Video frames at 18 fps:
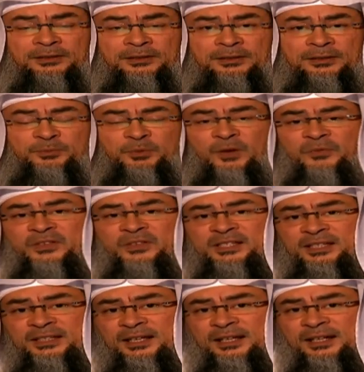The Prophet
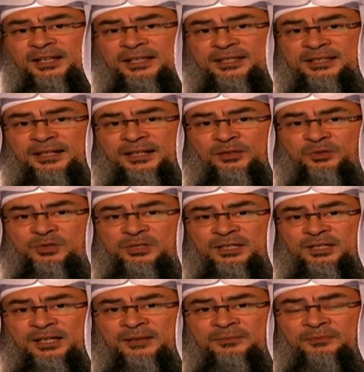said, alayhi salatu
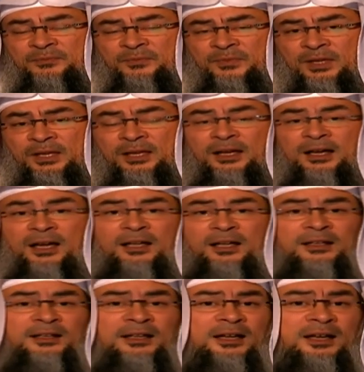wasalam,
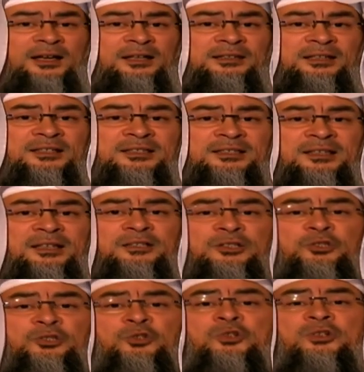Allah does
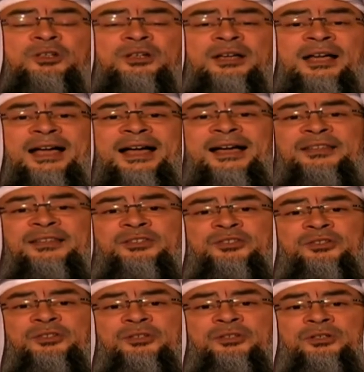not look
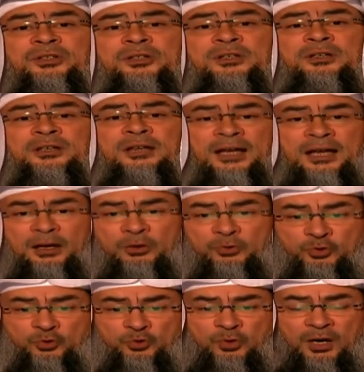at how
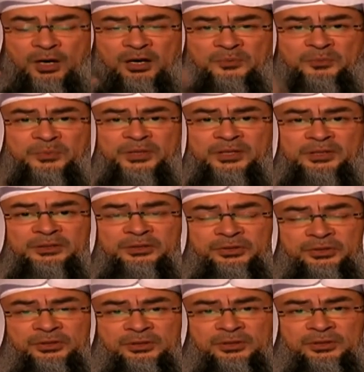you are built